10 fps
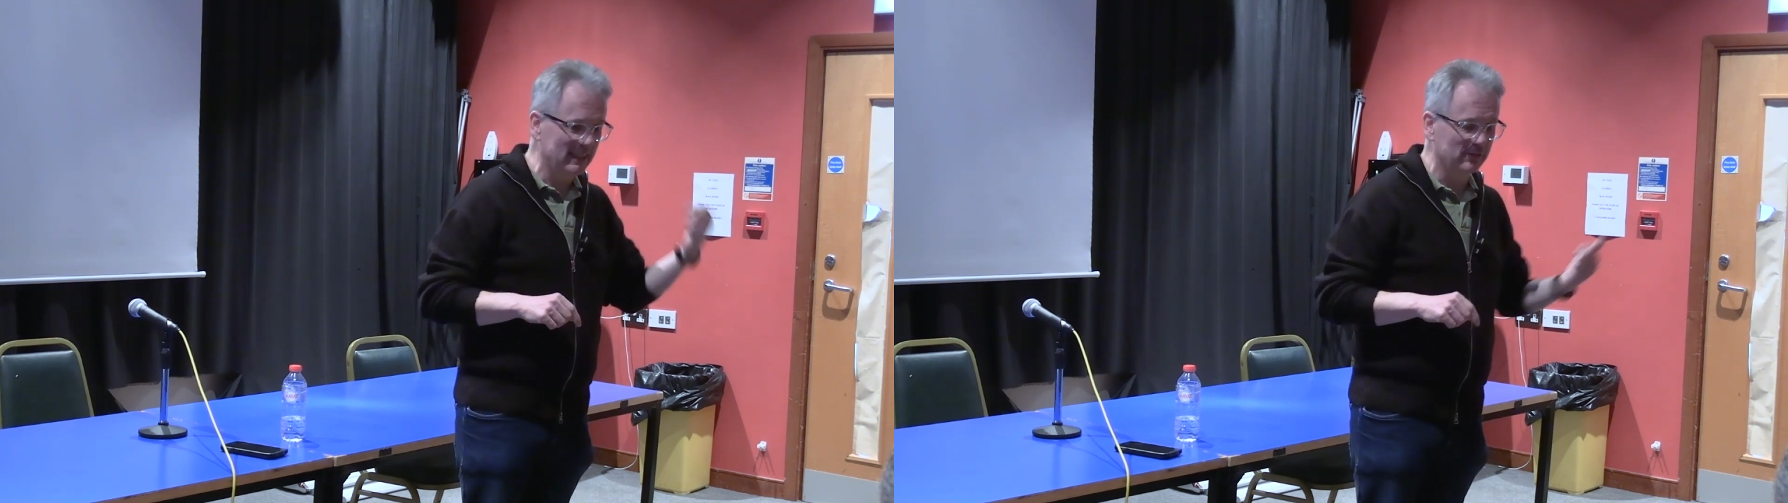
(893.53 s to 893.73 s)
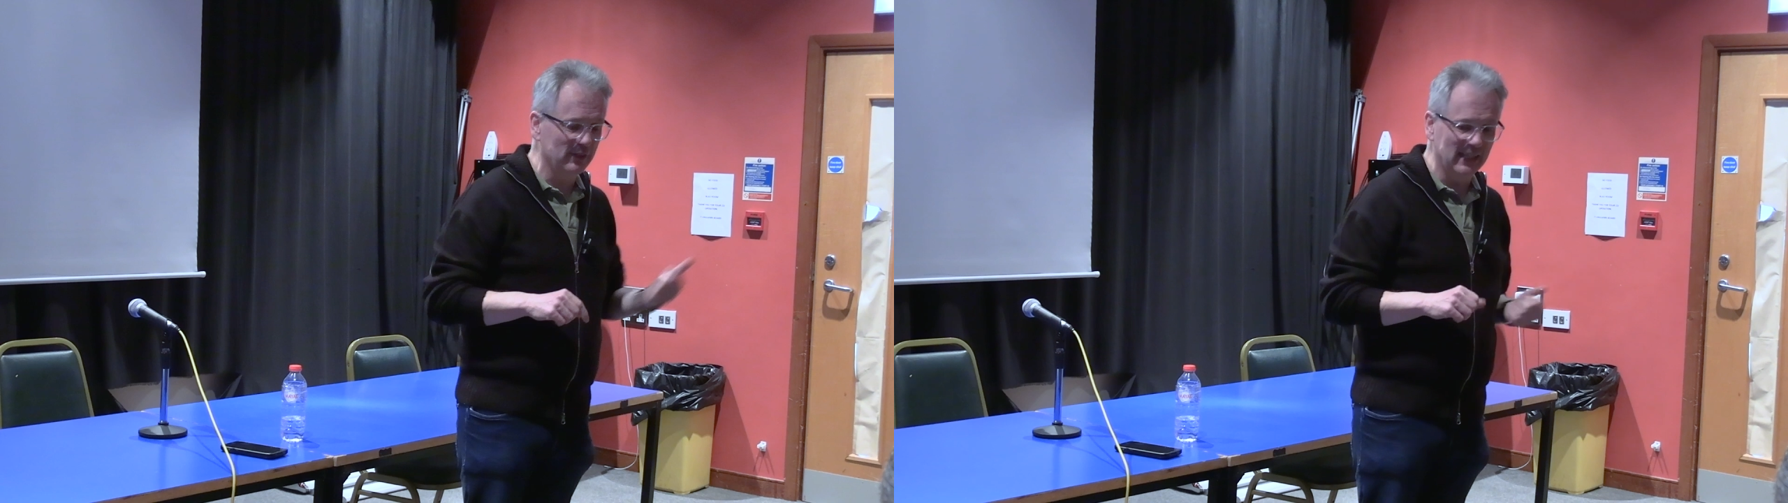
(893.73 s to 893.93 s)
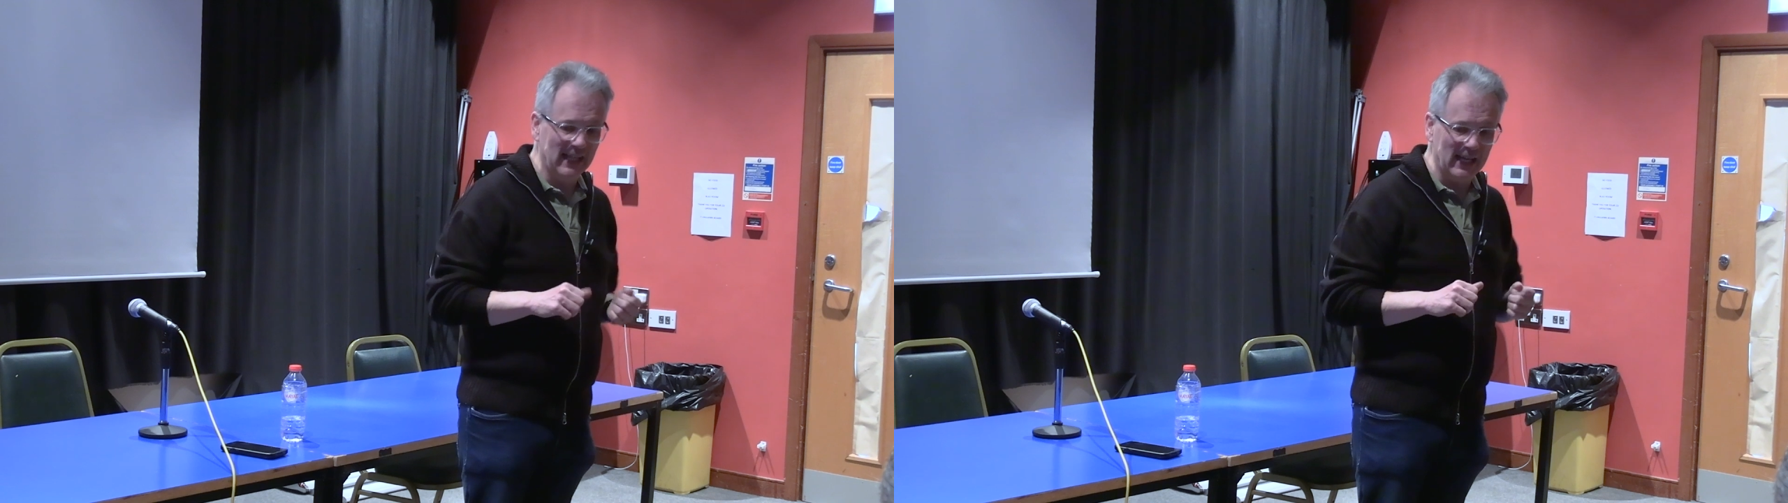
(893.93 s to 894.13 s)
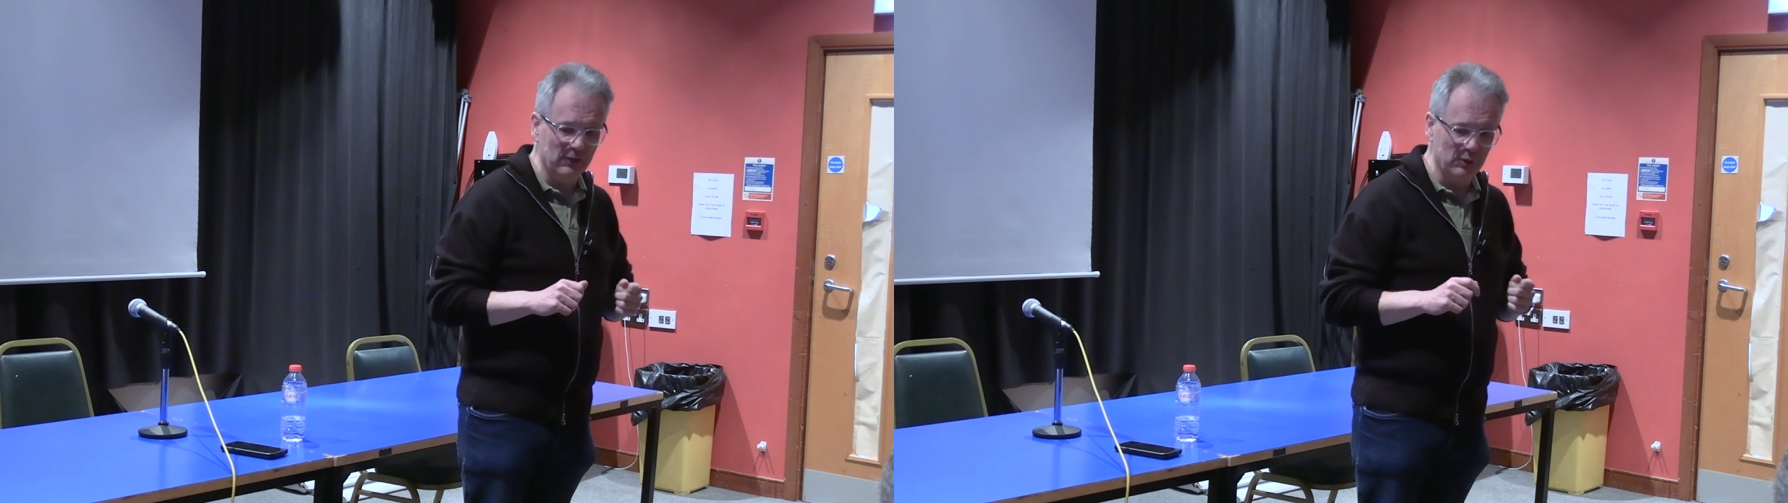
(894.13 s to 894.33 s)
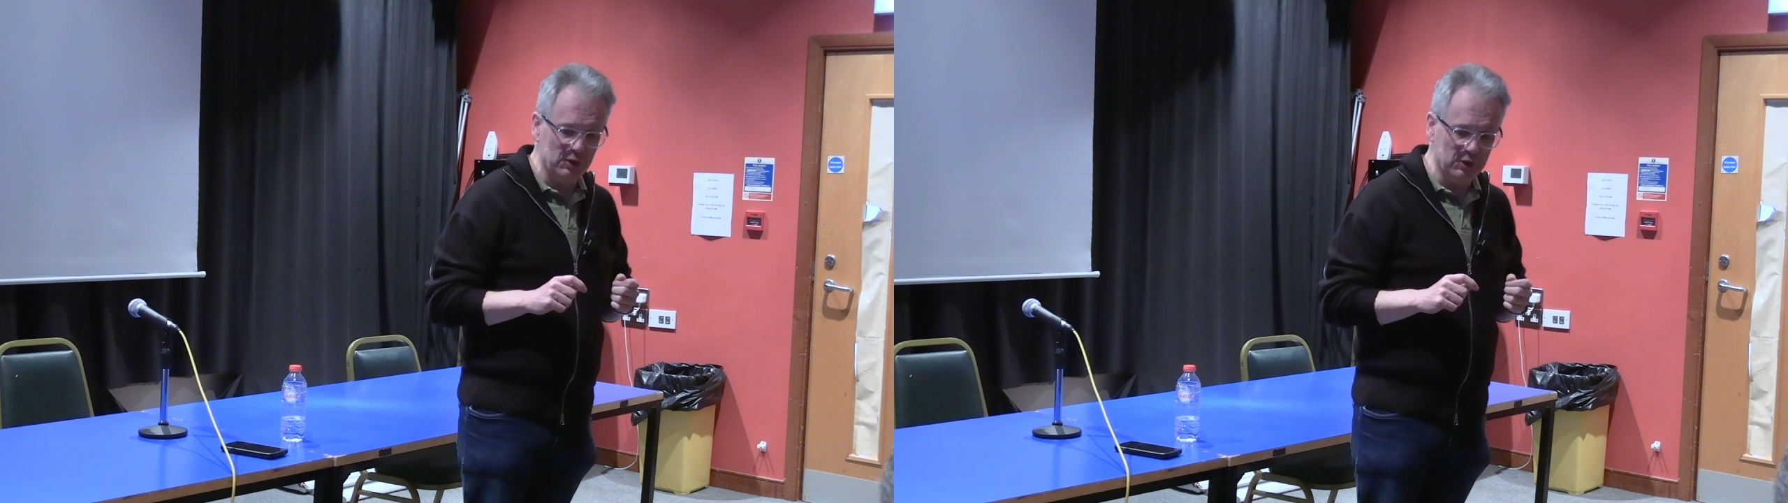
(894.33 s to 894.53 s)
different
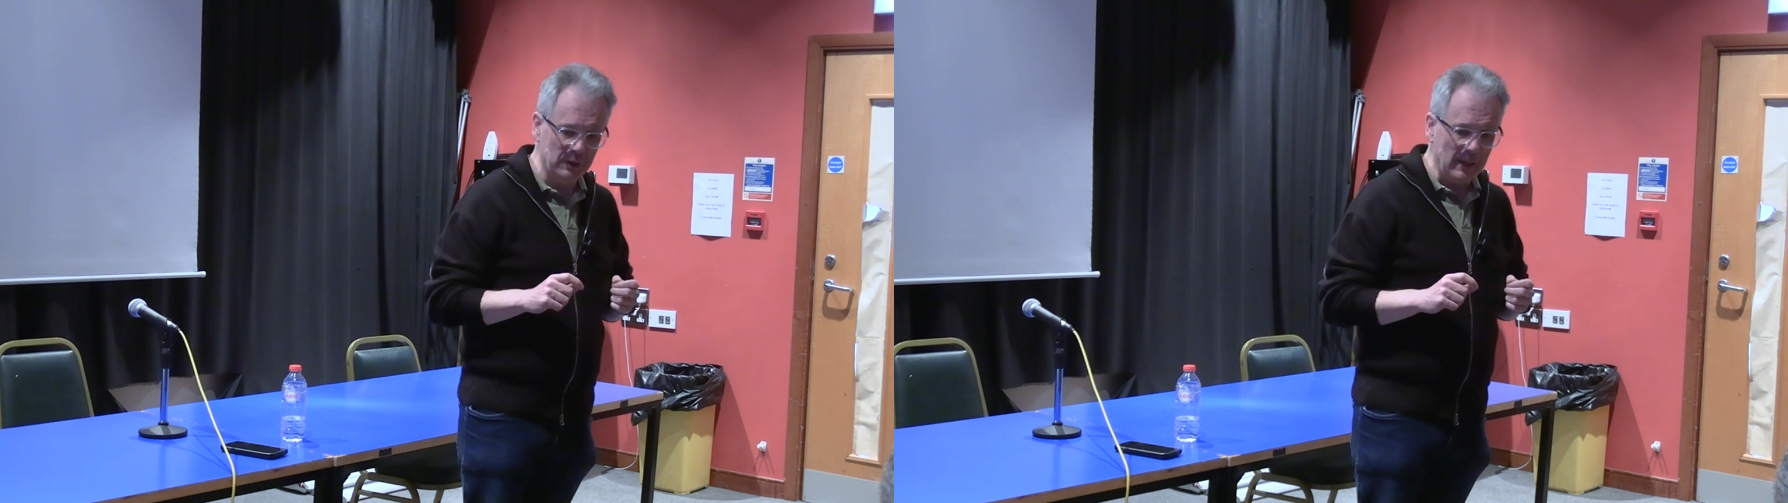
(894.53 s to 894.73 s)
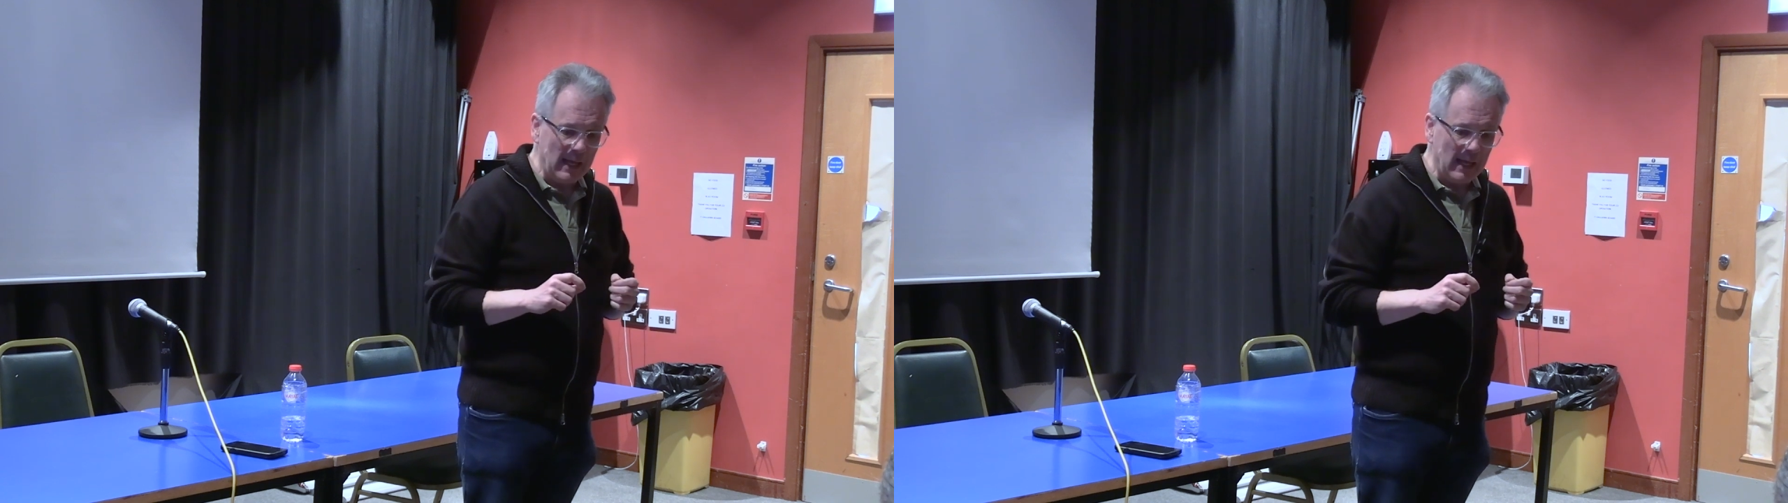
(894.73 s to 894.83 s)
language.